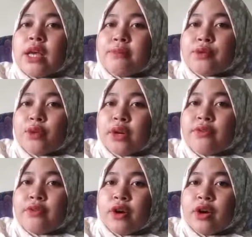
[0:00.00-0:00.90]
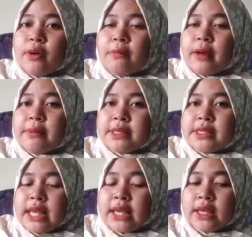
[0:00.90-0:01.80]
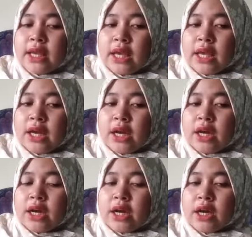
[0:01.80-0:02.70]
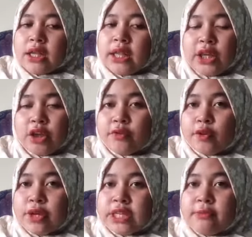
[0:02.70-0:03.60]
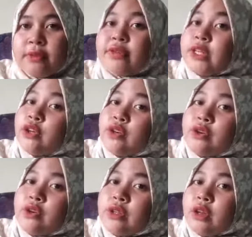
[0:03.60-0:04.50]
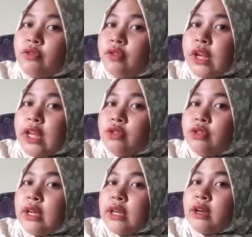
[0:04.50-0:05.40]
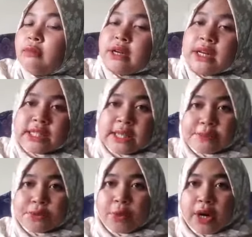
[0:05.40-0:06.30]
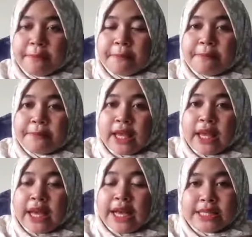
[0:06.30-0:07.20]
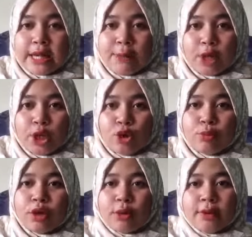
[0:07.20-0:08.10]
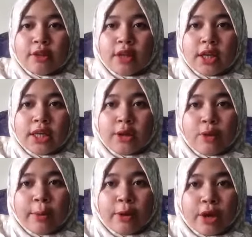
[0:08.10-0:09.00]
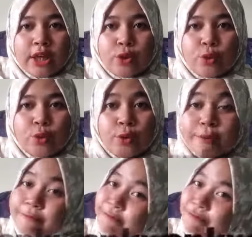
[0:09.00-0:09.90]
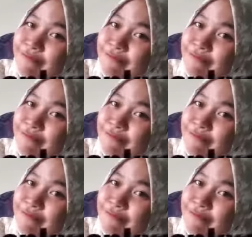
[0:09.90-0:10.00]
I'm sorry for my mistake. Thank you for watching my video. Don't forget to like, comment, and subscribe. Assalamualaikum warahmatullahi wabarakatuh.